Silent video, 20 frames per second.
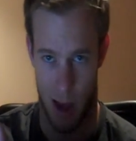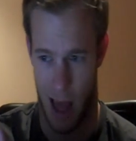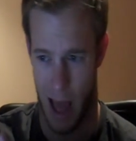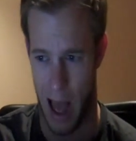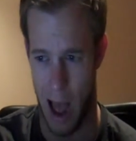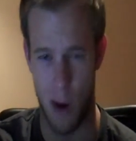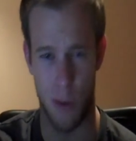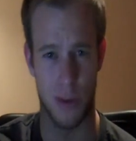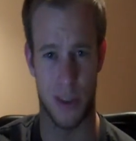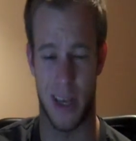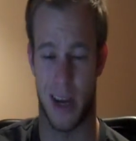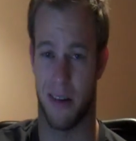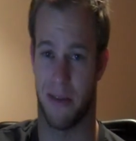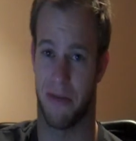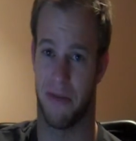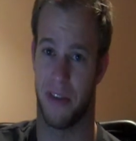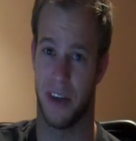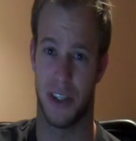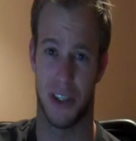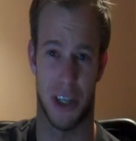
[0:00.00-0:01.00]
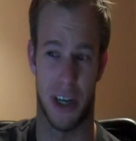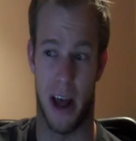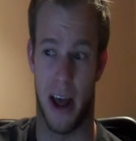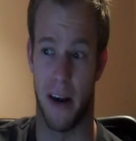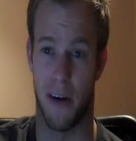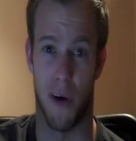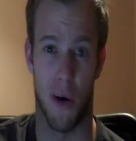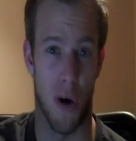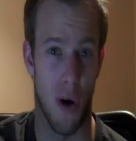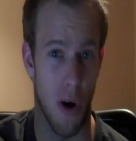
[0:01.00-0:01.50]
How is that efficient
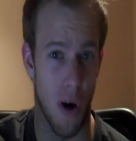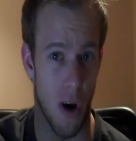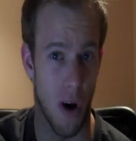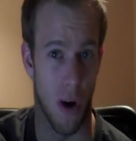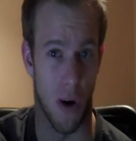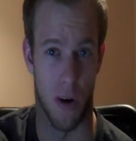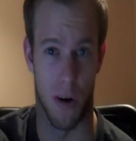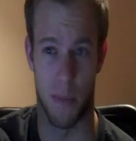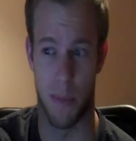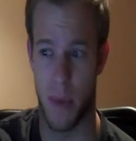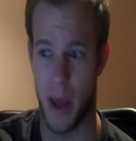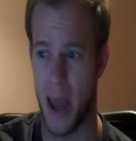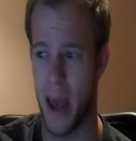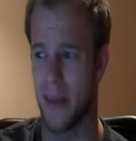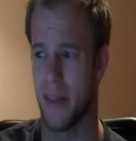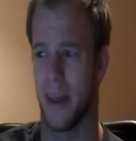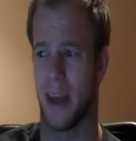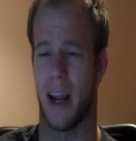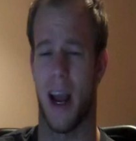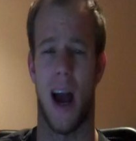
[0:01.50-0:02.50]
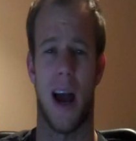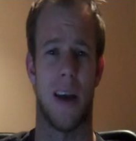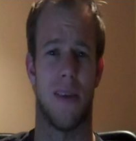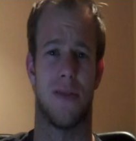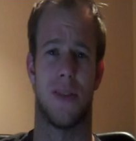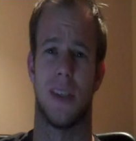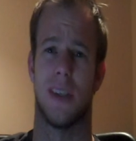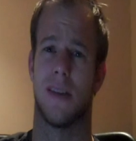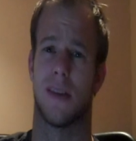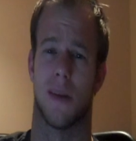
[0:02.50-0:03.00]
at all? Man, like, I
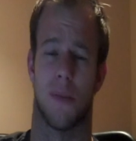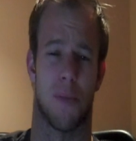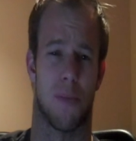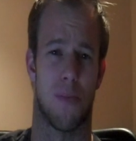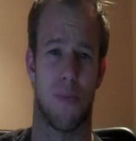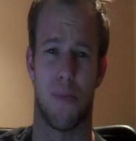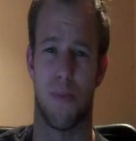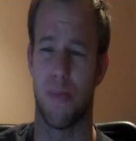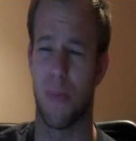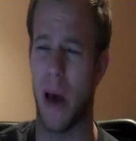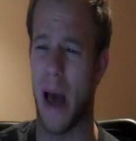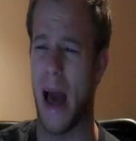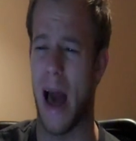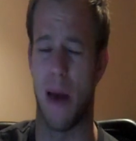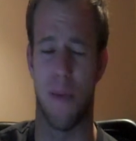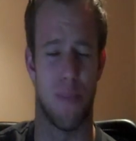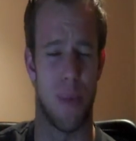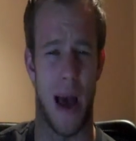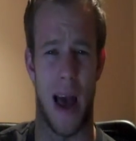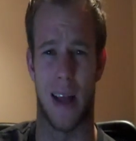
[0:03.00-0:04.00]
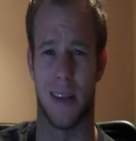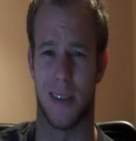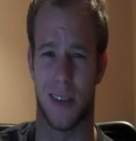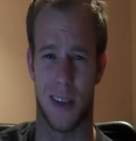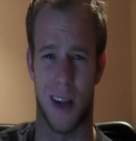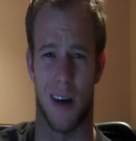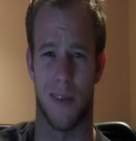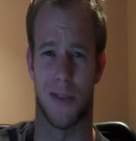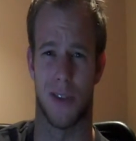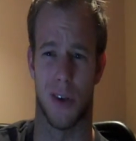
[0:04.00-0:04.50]
have seen some bad
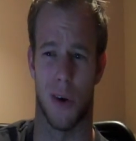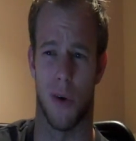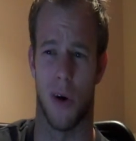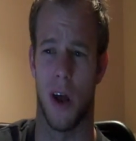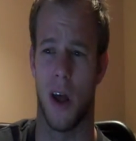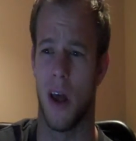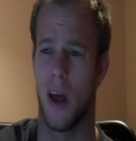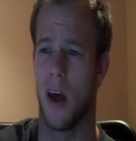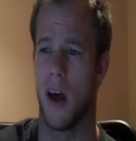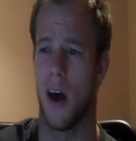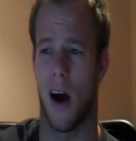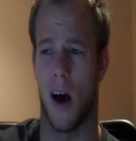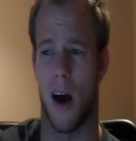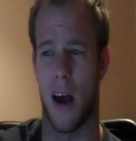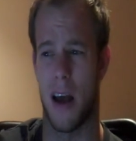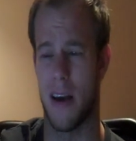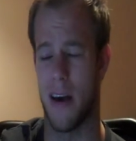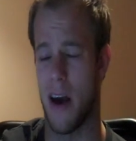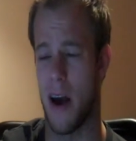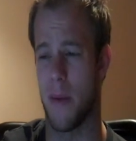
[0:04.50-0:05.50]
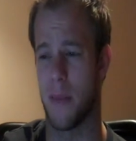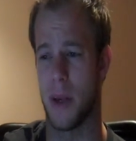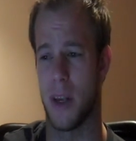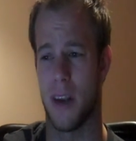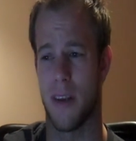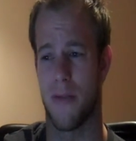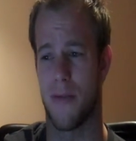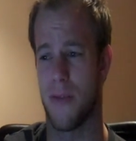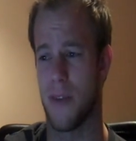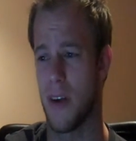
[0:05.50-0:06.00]
stuff. So I
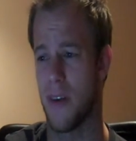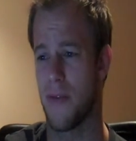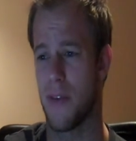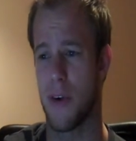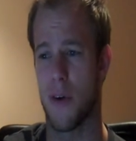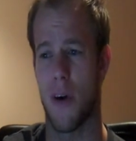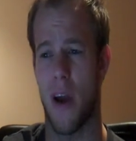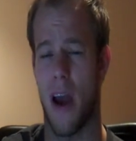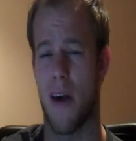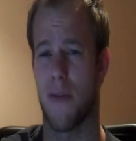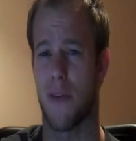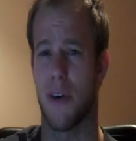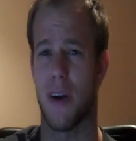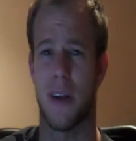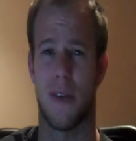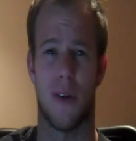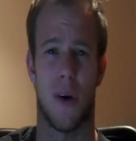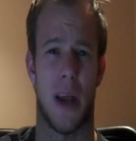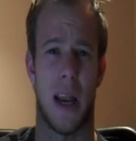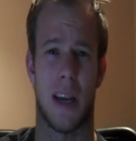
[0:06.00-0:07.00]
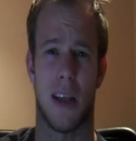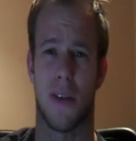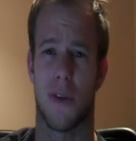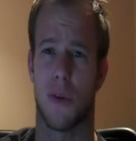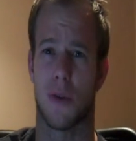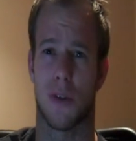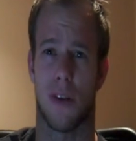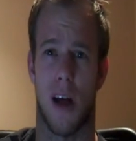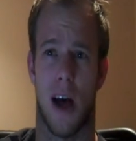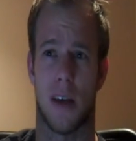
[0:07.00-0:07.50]
mean, if you're ever in any of
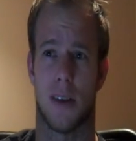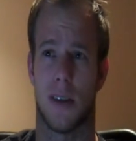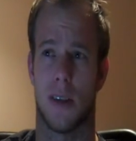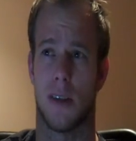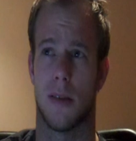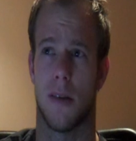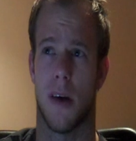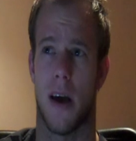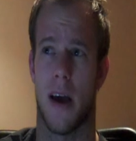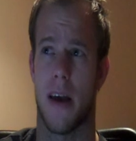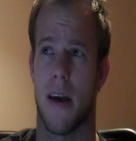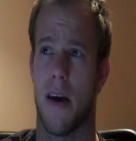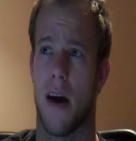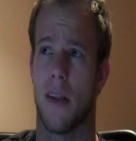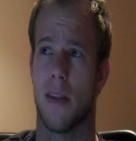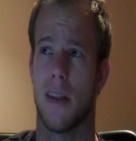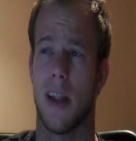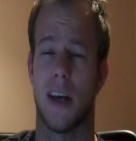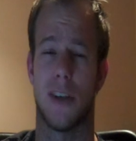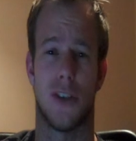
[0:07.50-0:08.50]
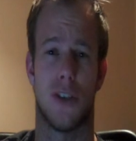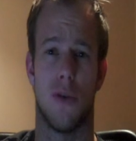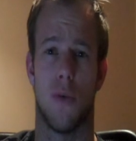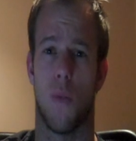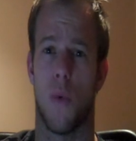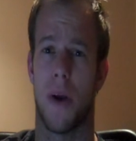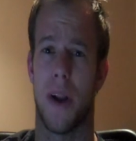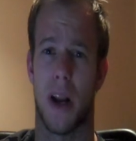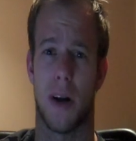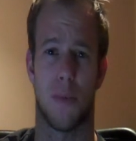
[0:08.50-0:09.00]
those classes, unless you
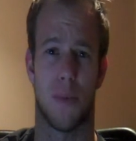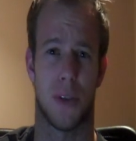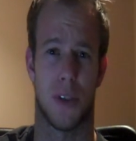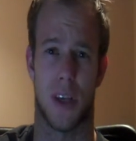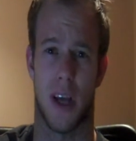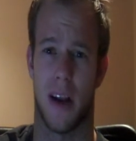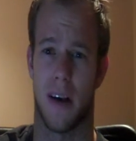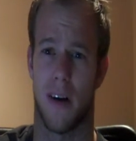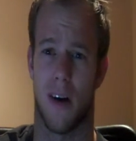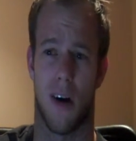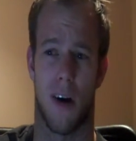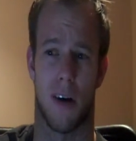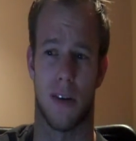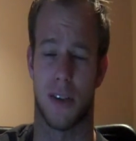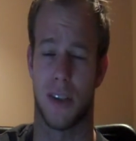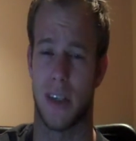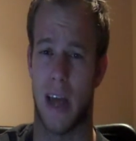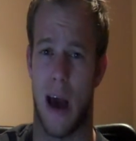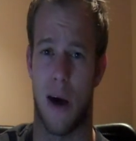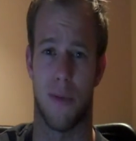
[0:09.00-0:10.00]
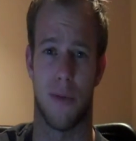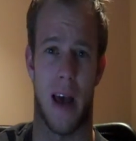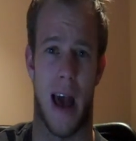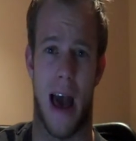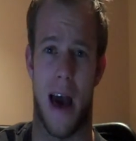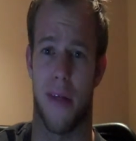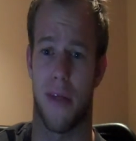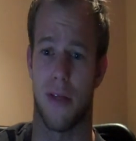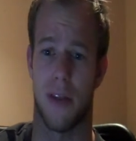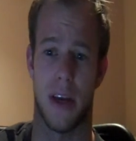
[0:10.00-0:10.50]
100% are a sound
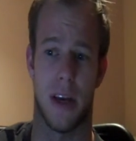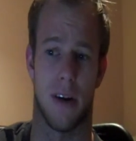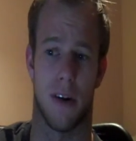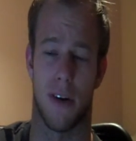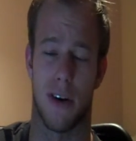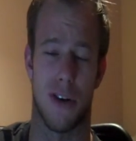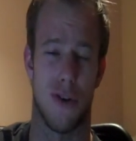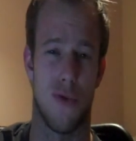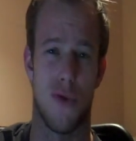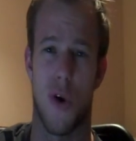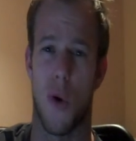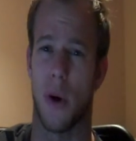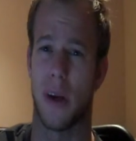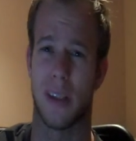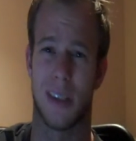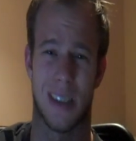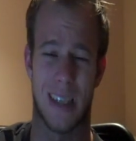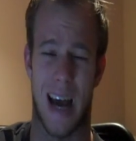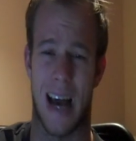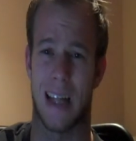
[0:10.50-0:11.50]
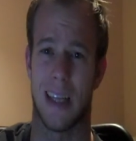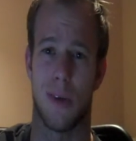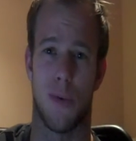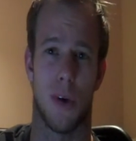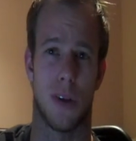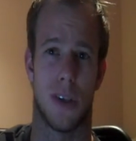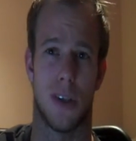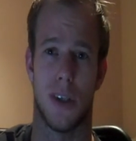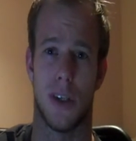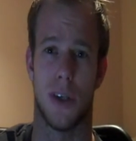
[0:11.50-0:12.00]
athlete or you know exactly
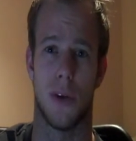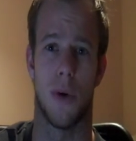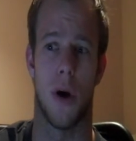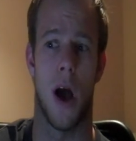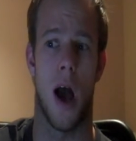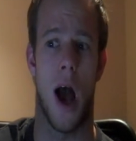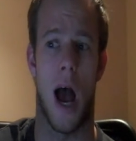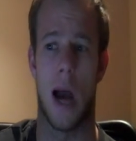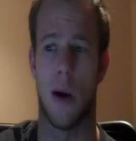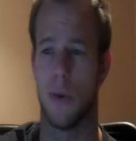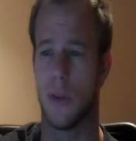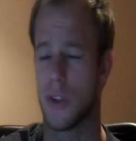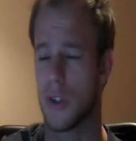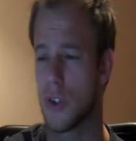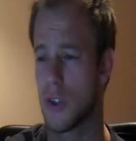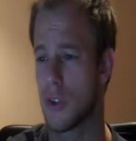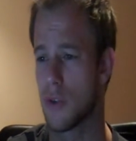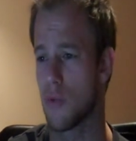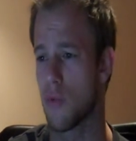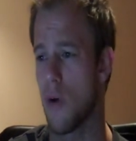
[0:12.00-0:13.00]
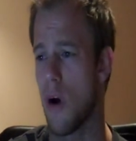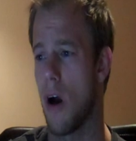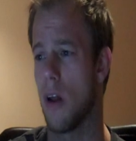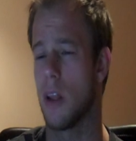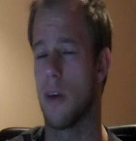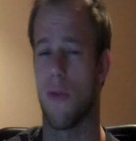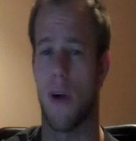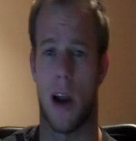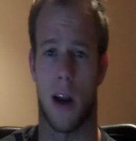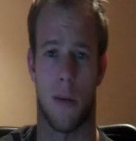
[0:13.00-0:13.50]
what to do, I would
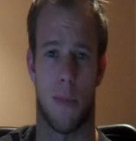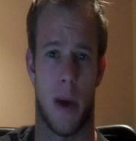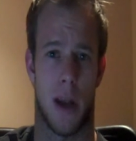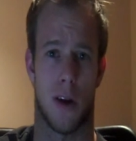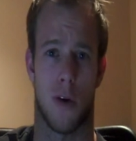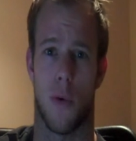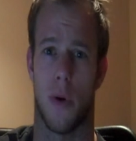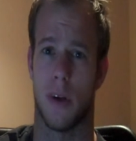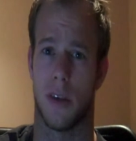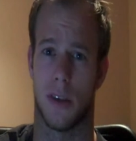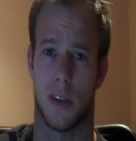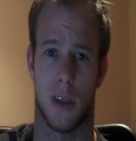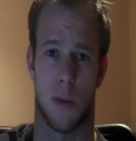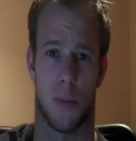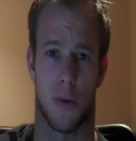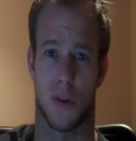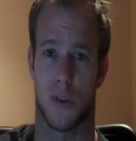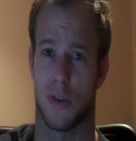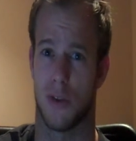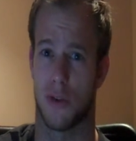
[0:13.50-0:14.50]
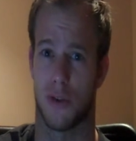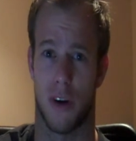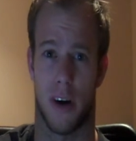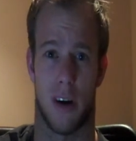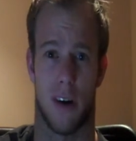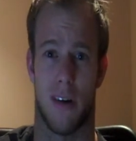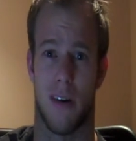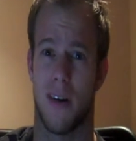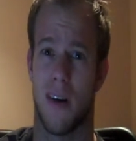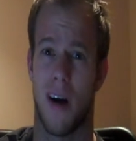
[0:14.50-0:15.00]
strongly recommend going to see a personal
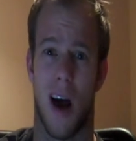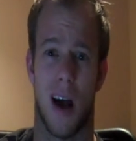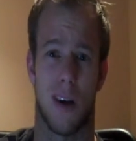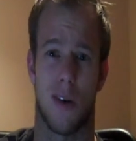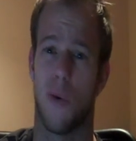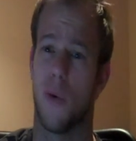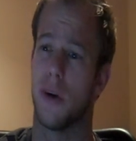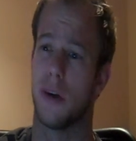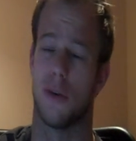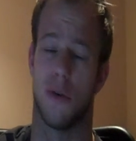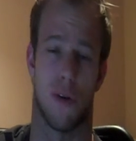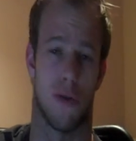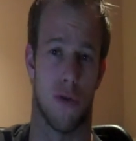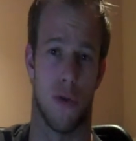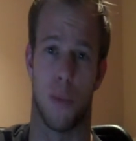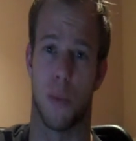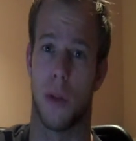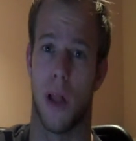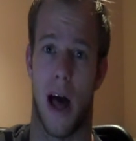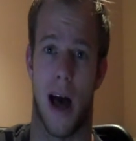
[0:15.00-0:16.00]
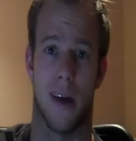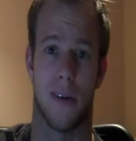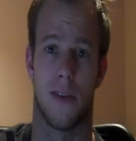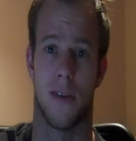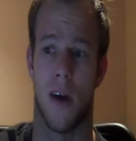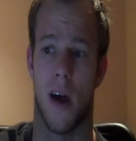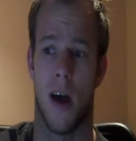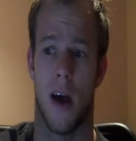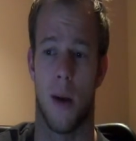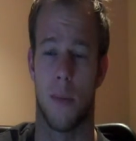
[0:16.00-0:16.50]
trainer, not going to a group
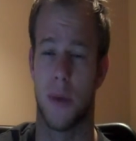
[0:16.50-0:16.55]
class.